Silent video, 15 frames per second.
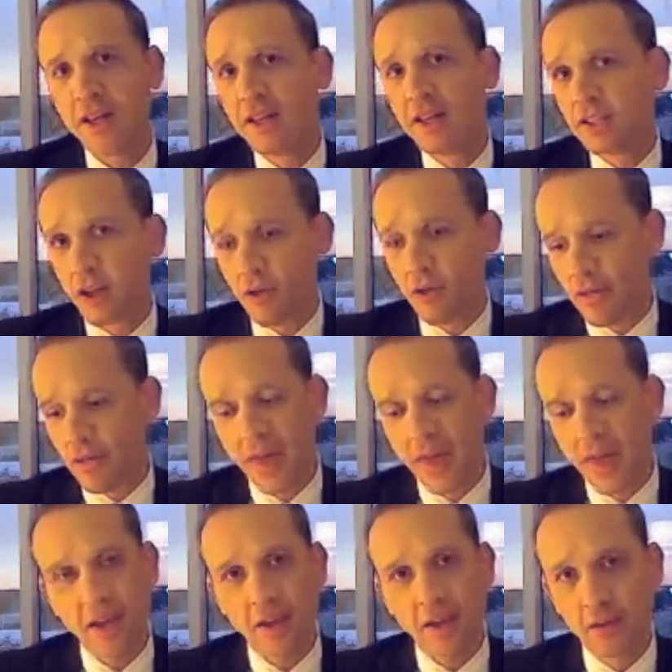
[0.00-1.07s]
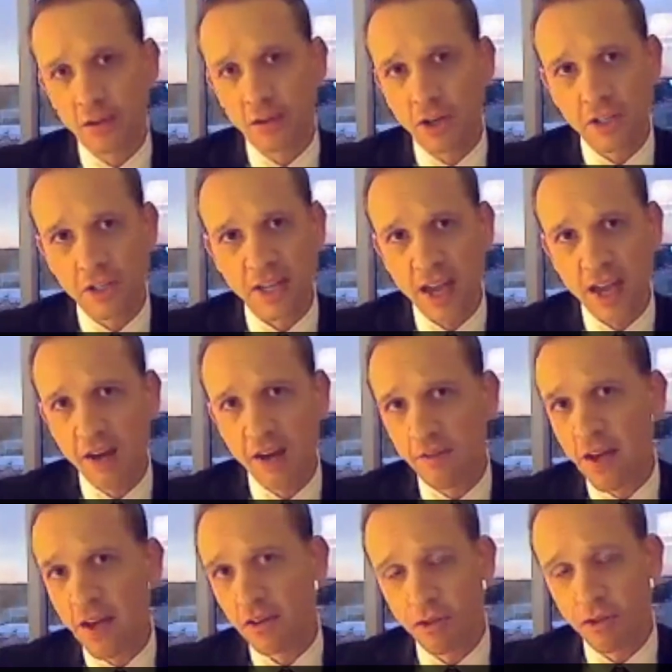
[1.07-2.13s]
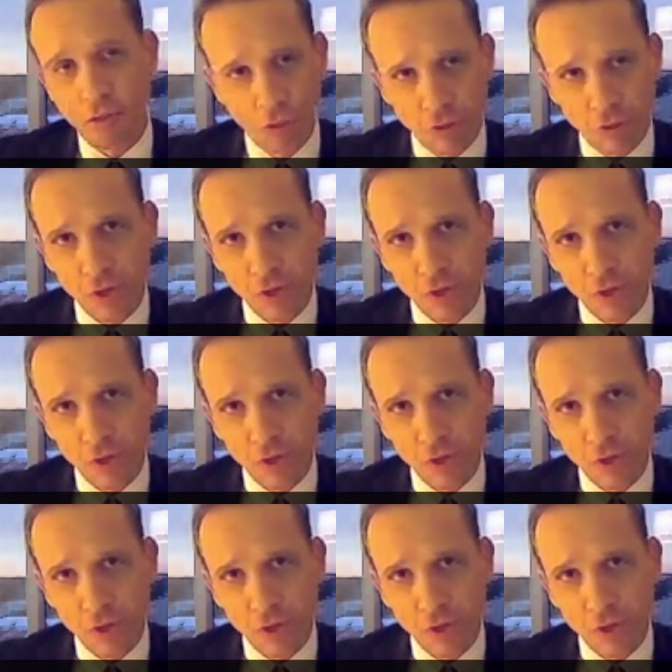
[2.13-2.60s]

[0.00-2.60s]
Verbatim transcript: so that they could stay in effect through